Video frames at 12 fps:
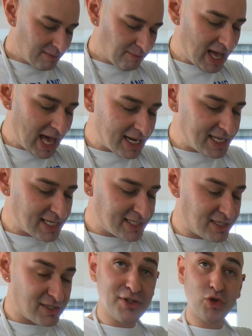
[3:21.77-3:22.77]
My handy
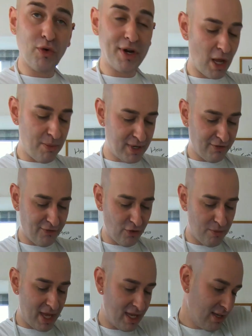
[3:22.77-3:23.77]
assistant's already opened it for
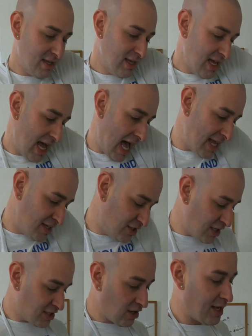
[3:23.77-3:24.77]
me. And
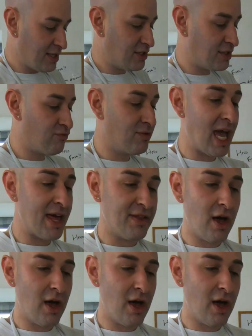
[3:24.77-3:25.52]
just guys, just get the